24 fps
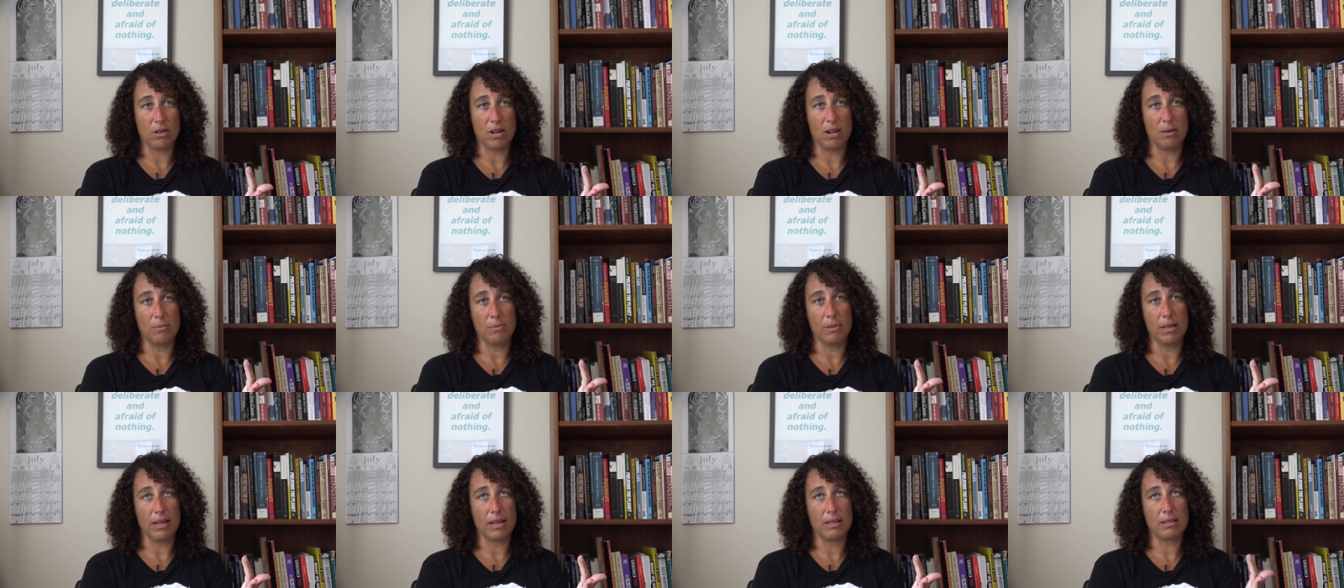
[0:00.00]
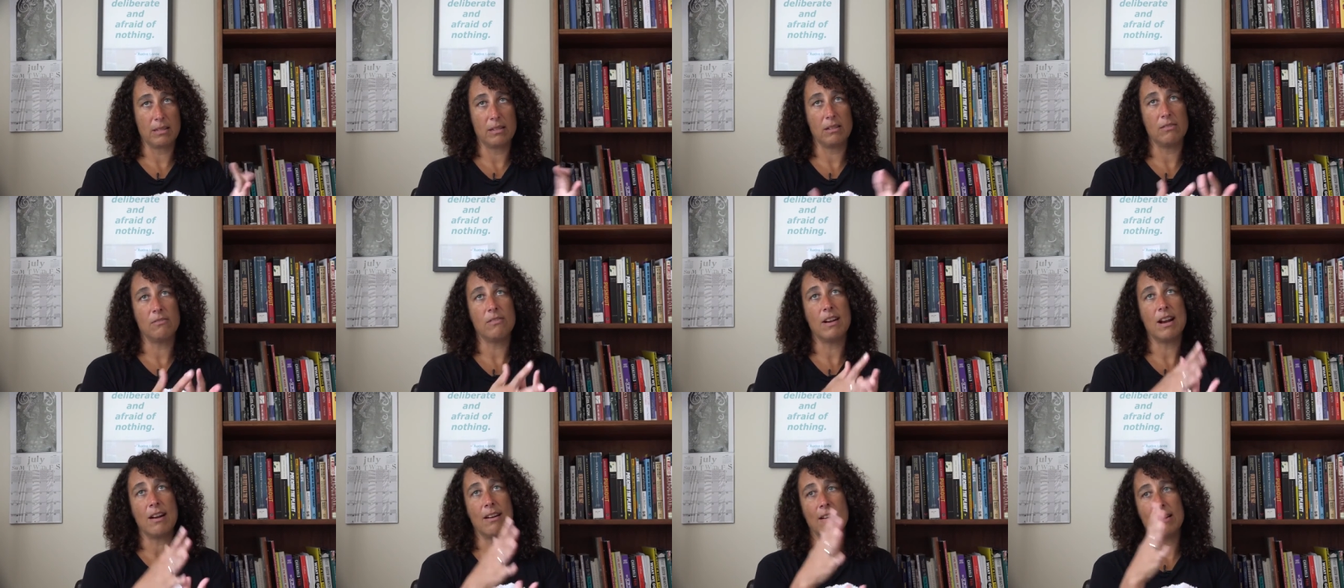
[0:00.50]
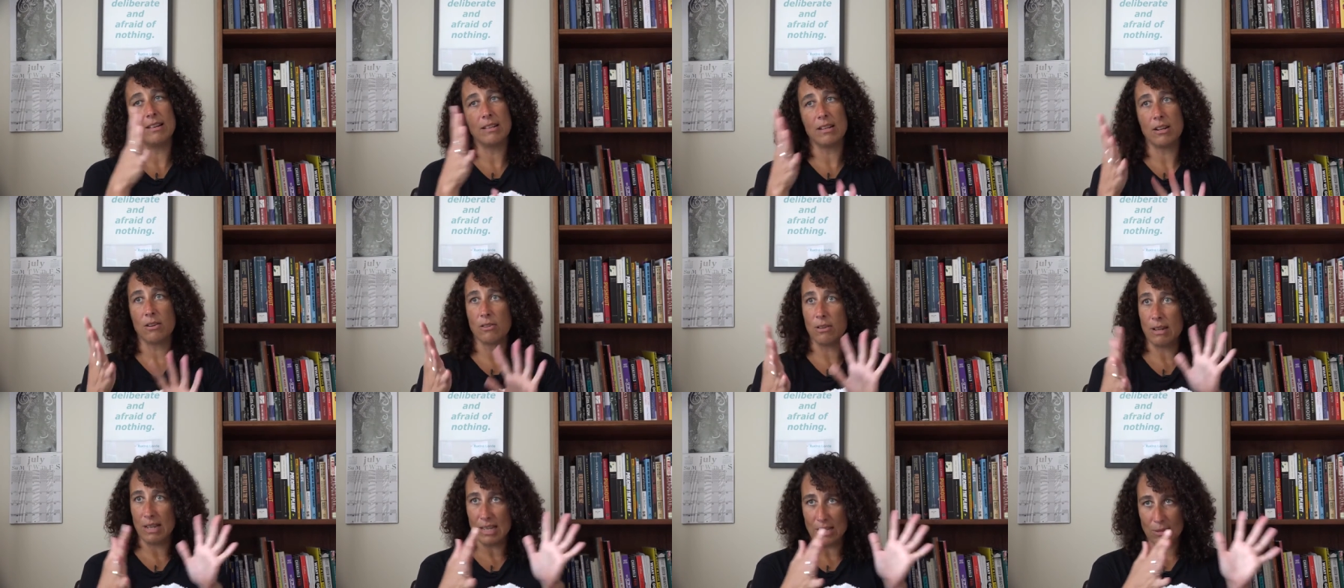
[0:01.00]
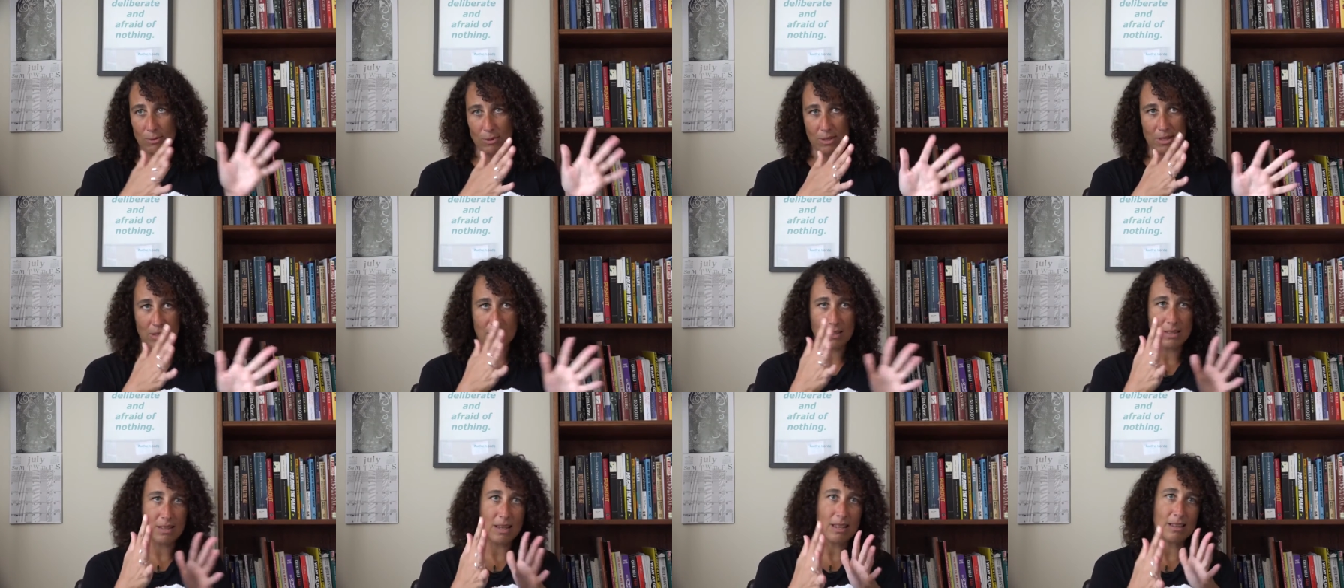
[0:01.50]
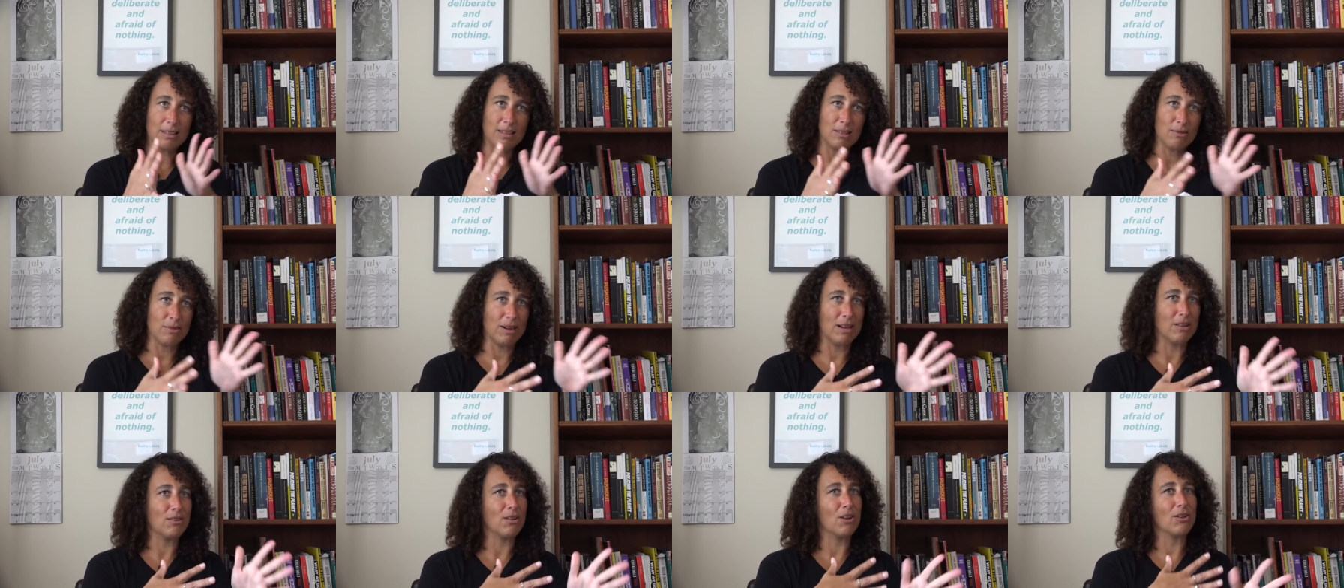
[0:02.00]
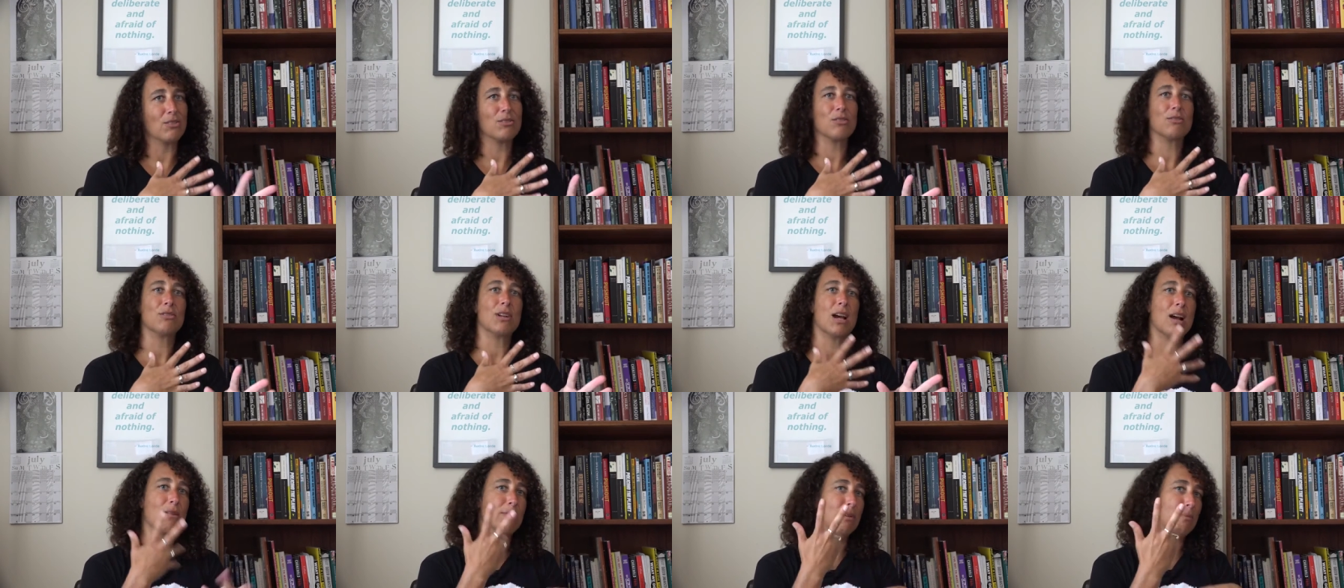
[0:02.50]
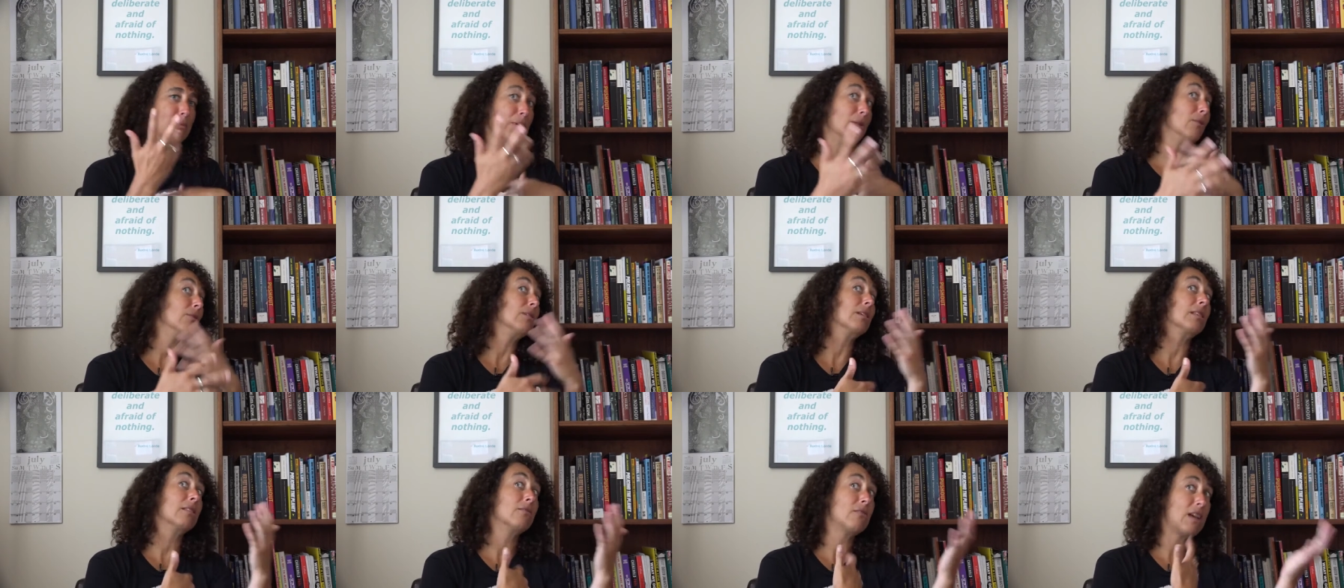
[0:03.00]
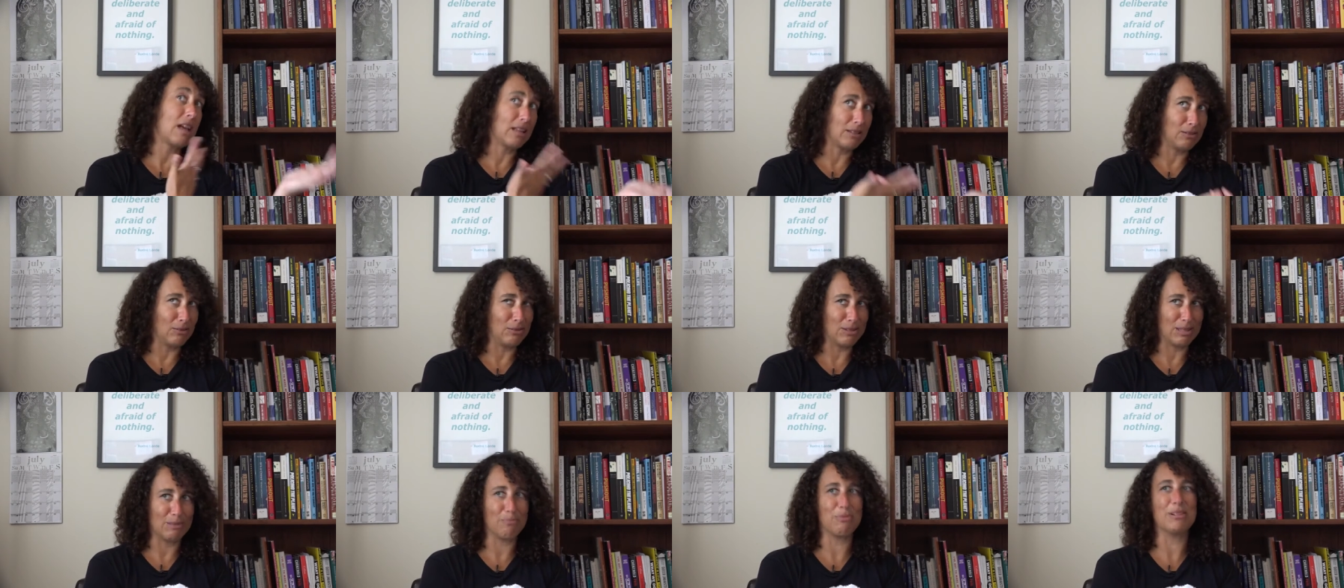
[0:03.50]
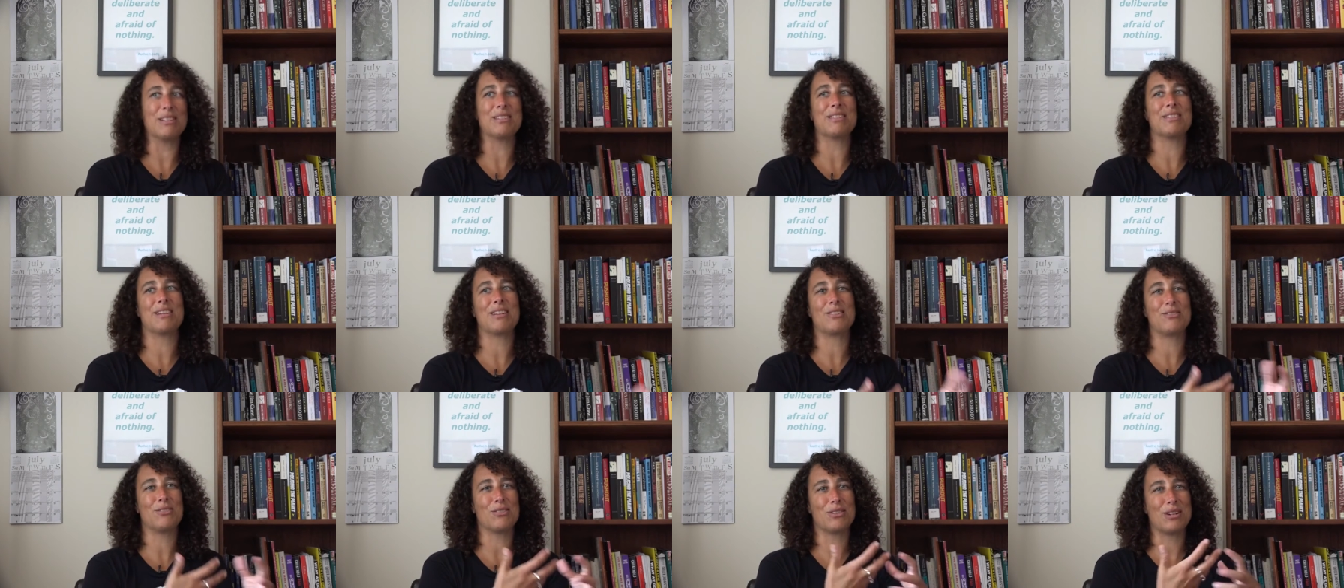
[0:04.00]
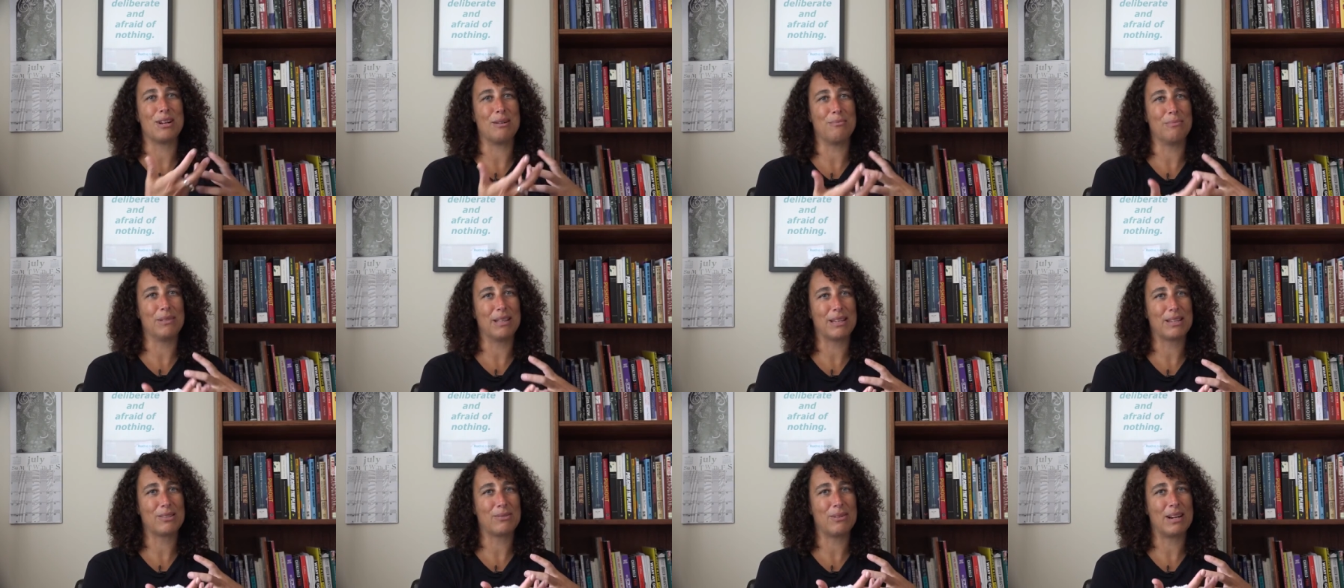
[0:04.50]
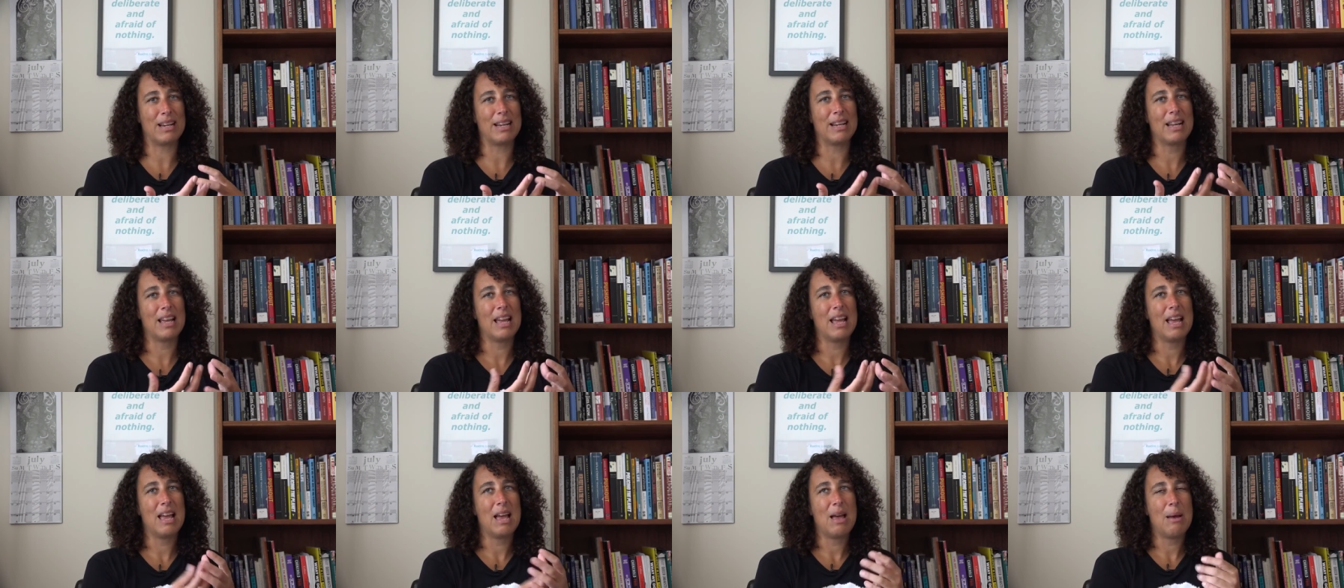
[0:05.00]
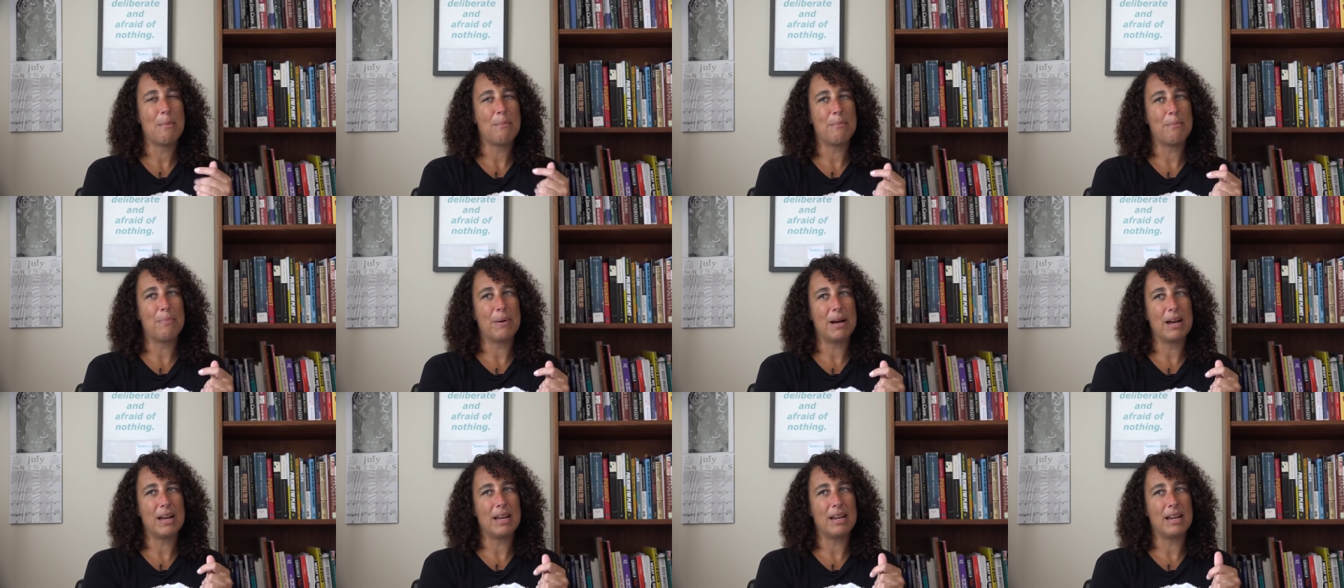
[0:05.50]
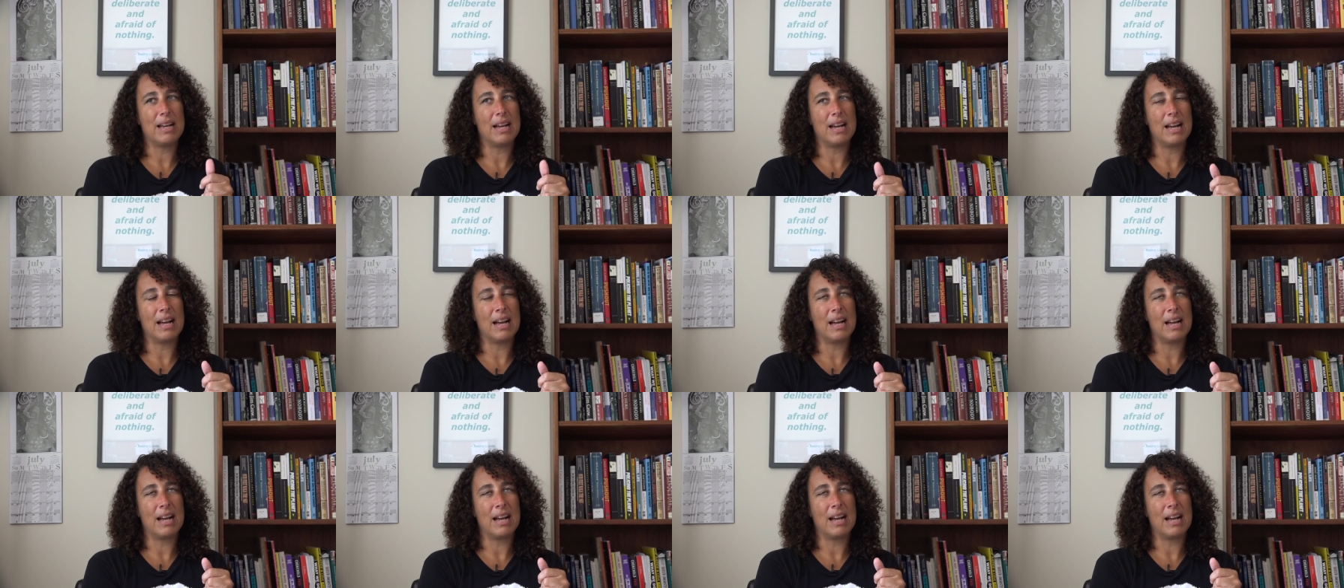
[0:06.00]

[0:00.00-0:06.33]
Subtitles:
complex to varying degrees with success around also not reproducing the values of the prison industrial complex, right? But